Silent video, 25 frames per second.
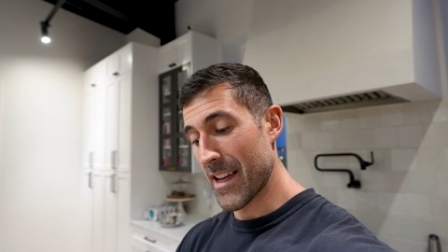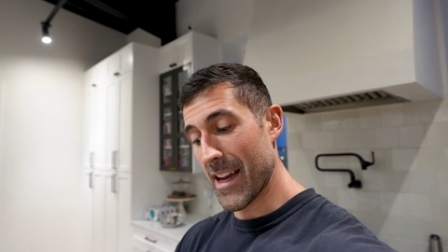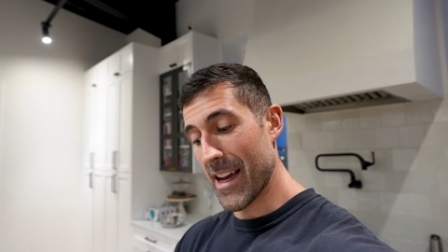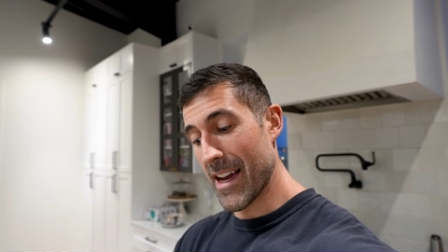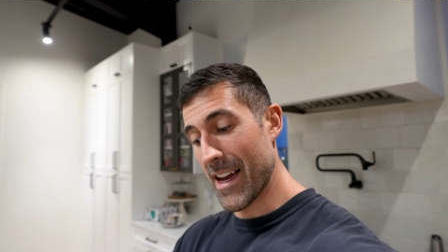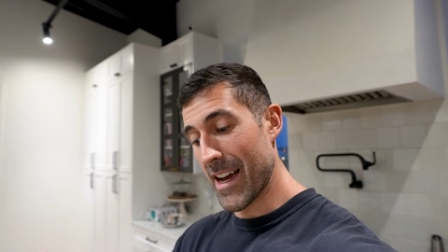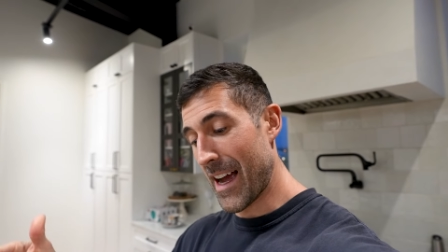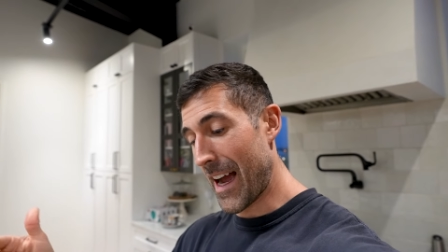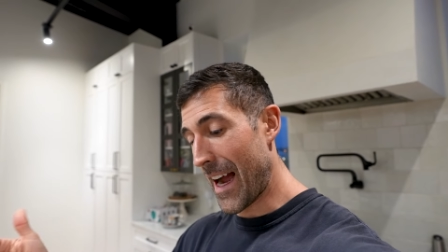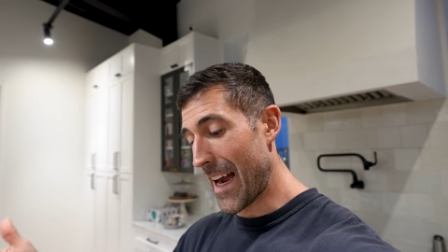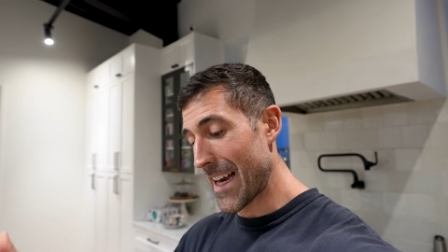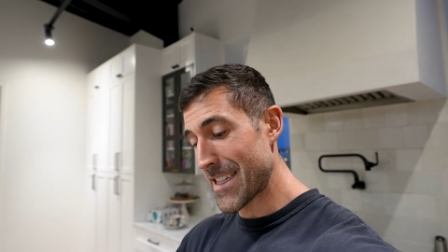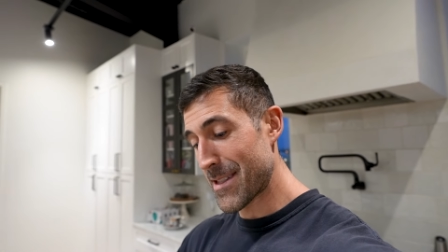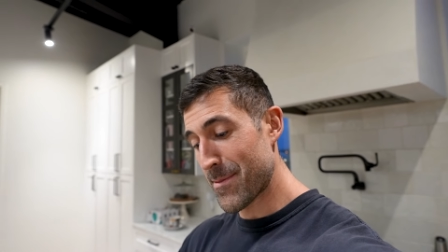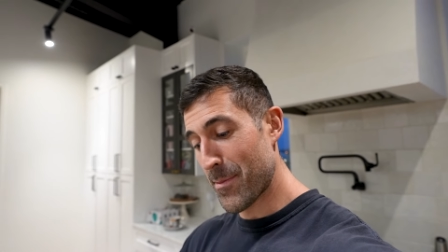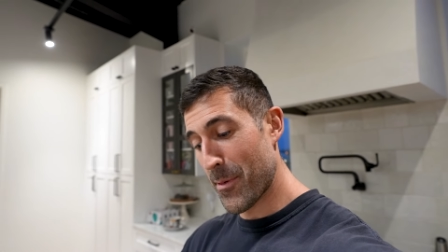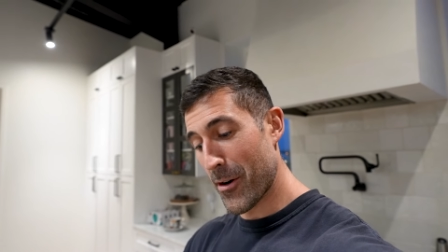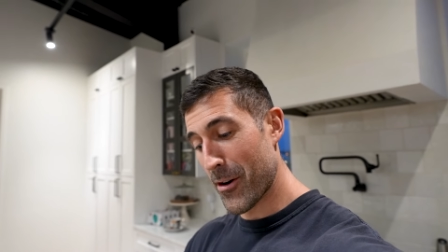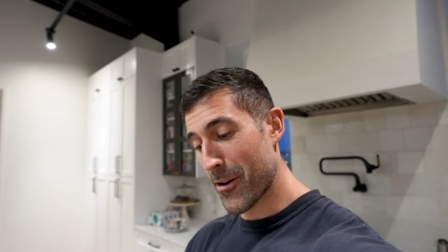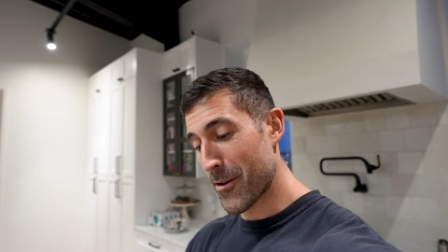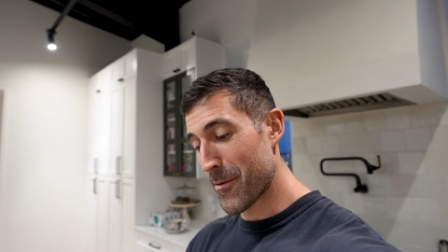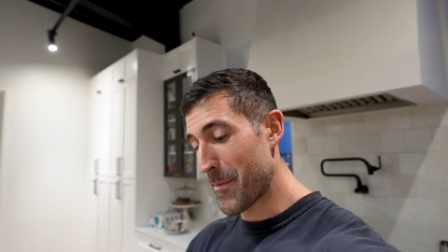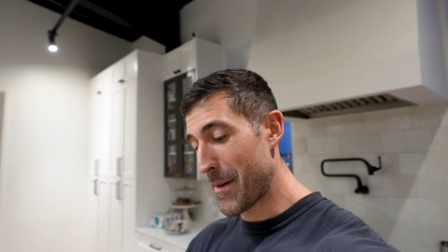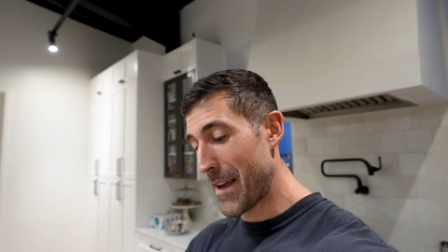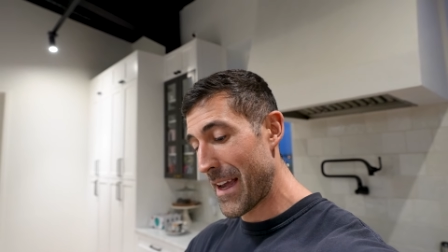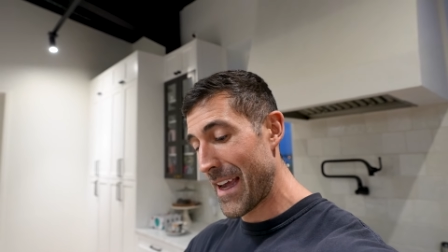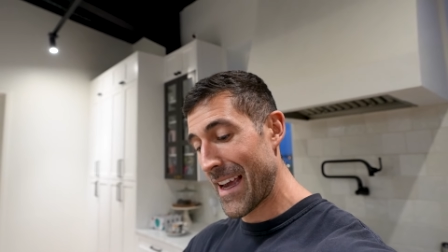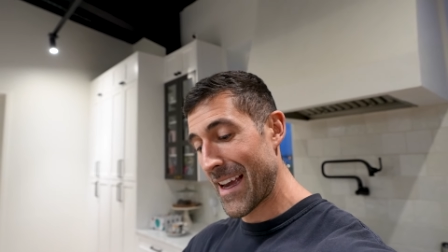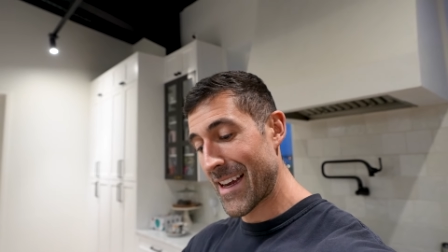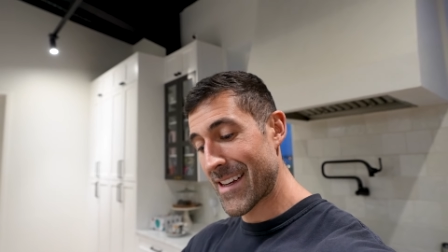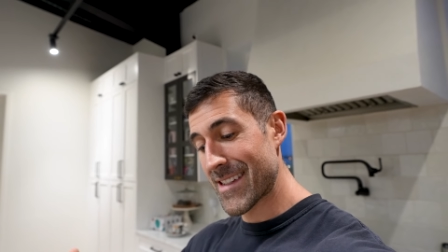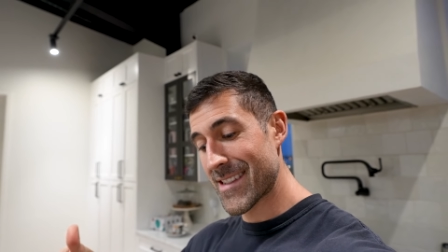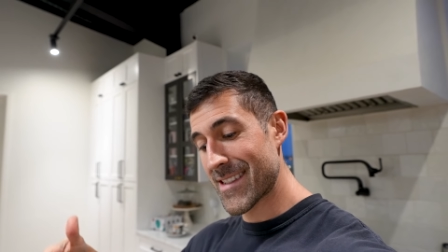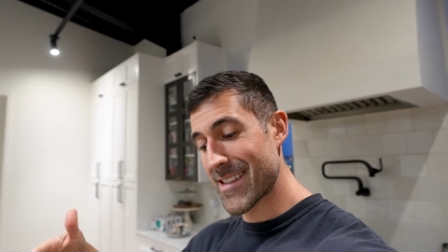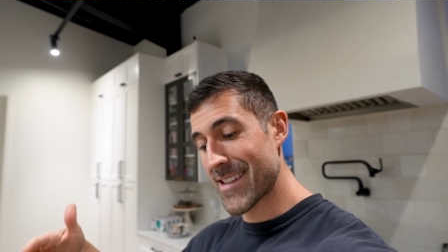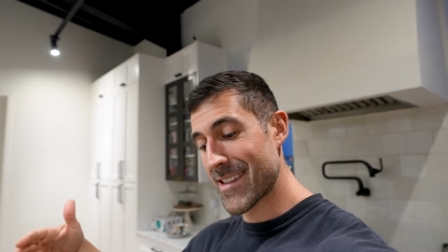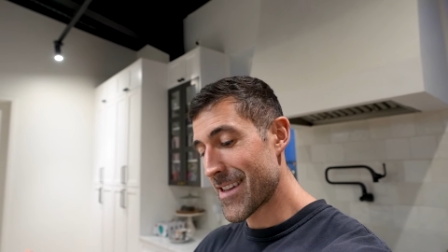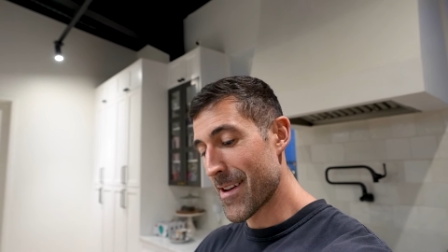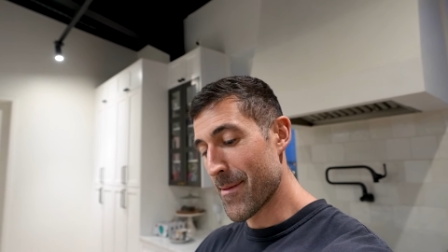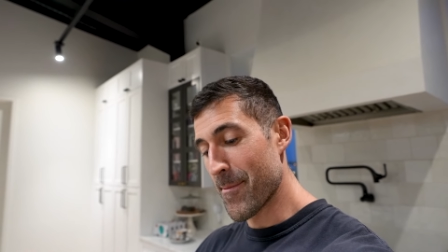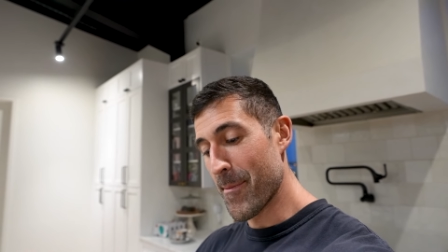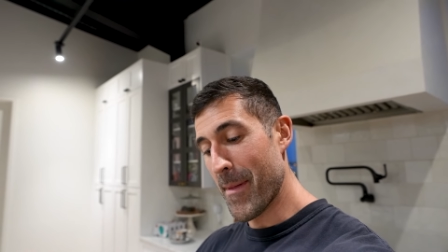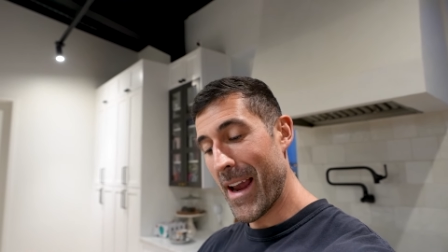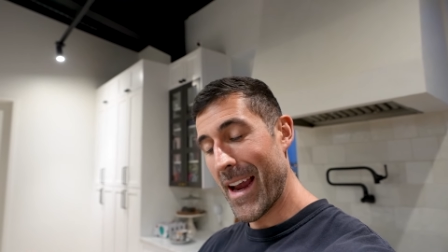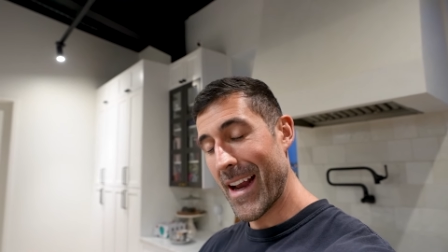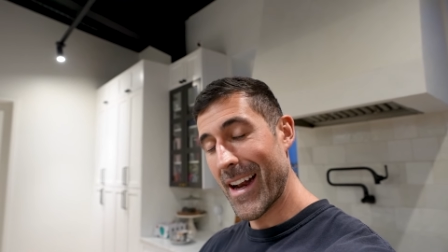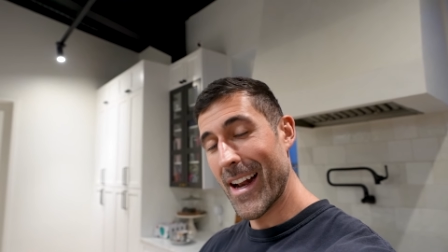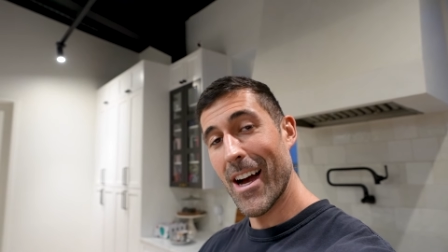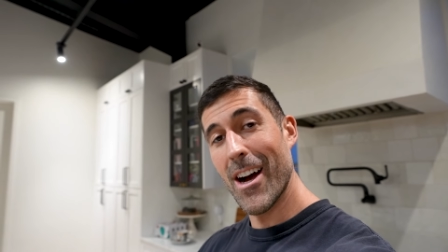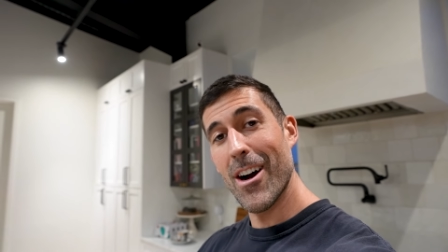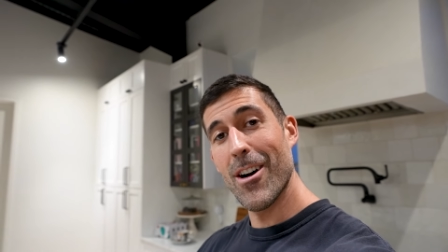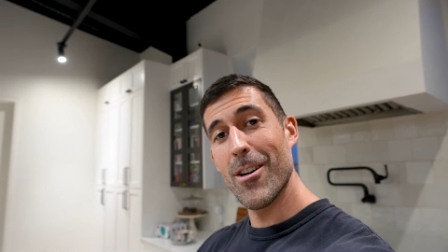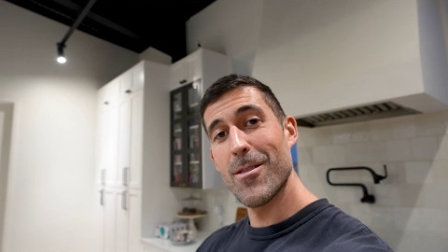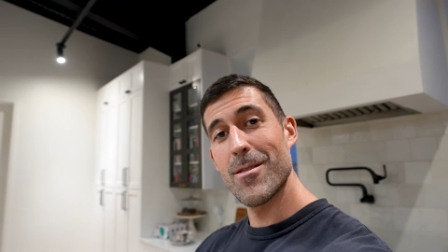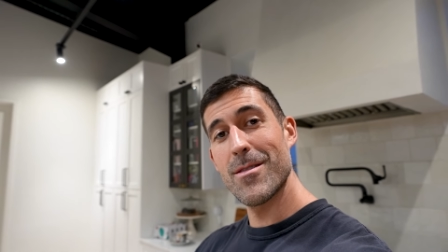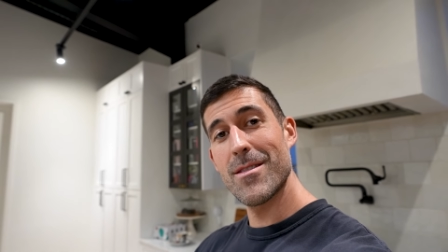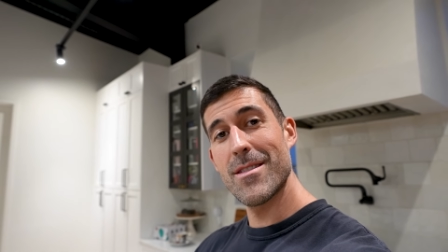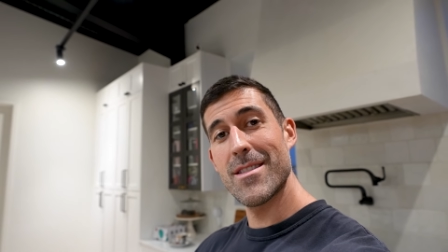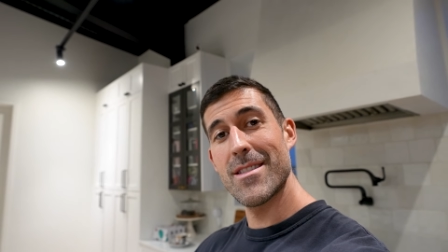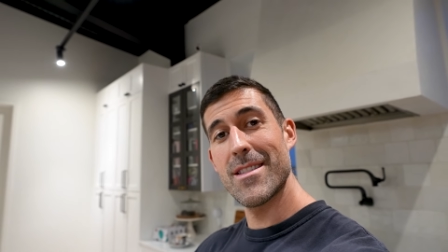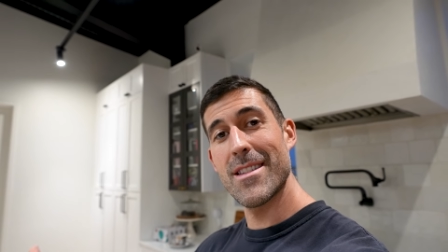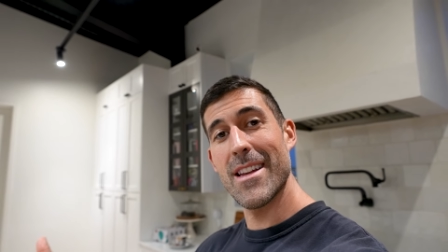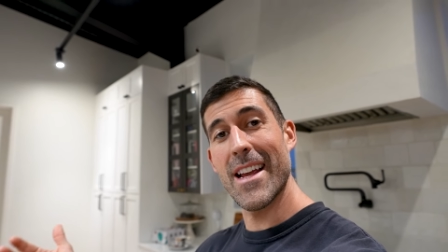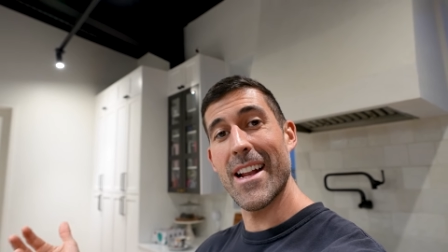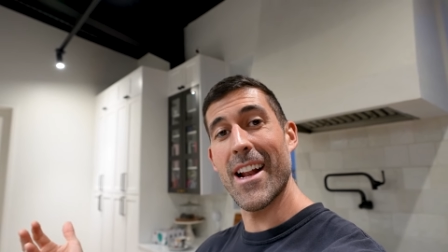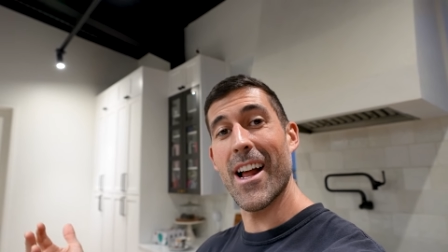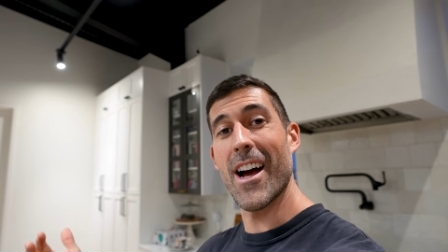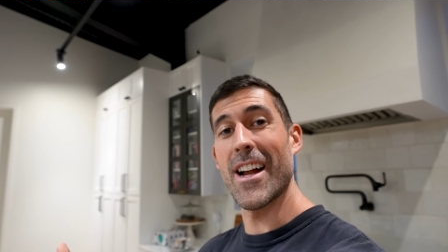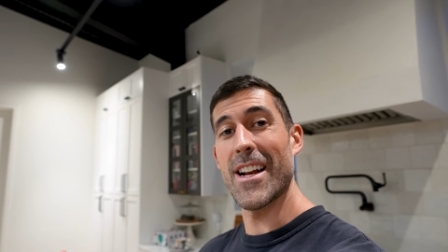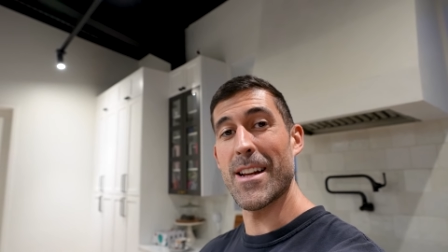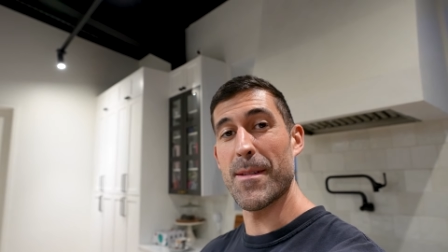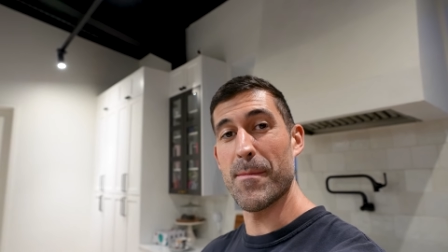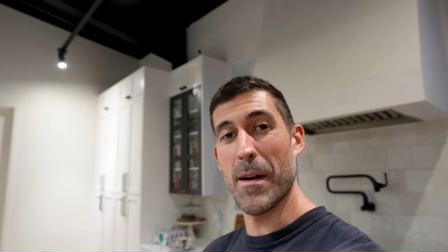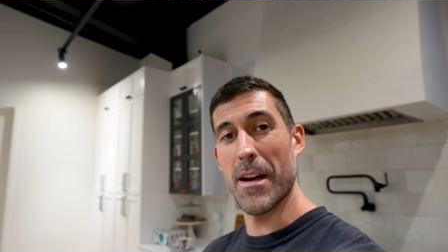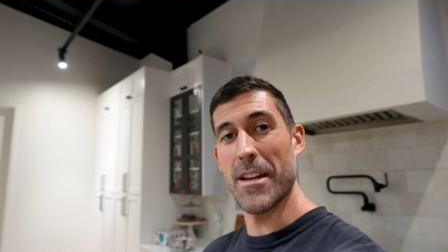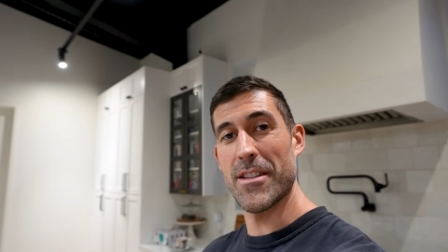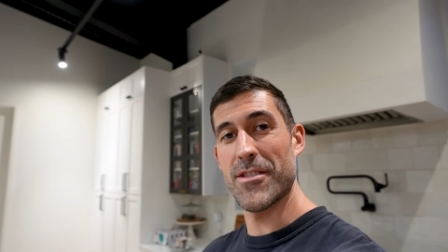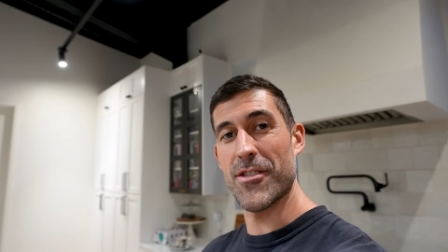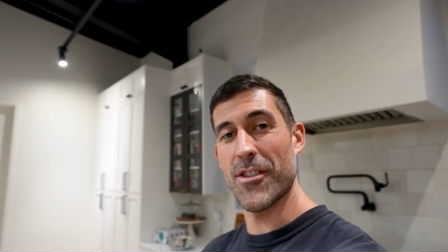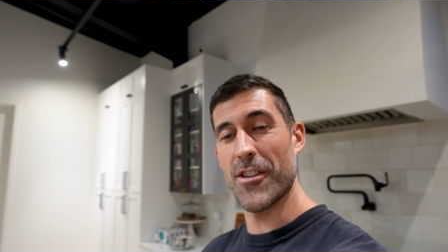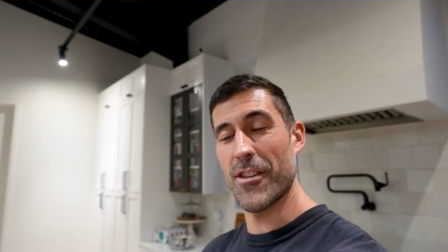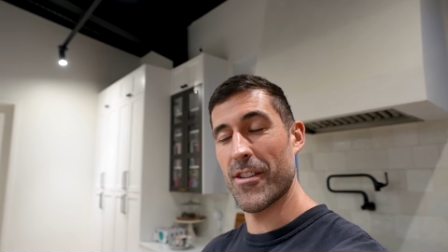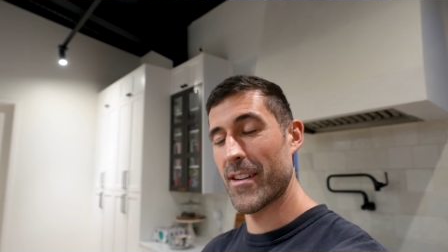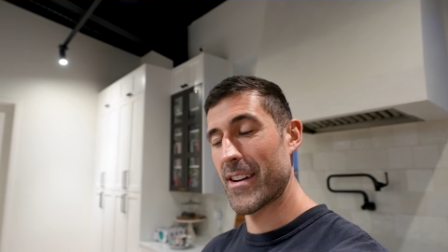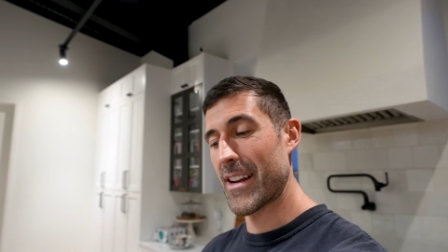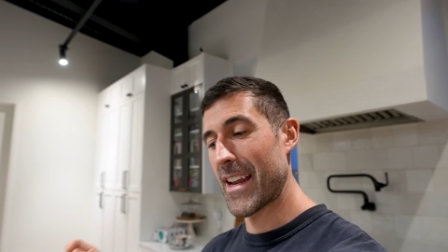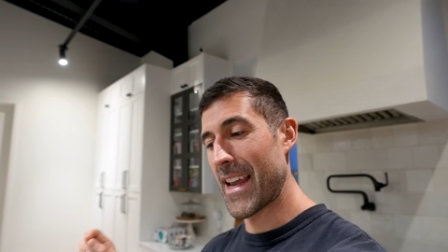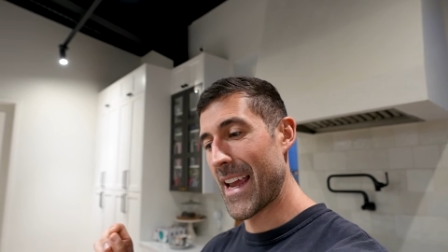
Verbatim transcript: uh, iceberg mix, tomatoes, and honey mustard.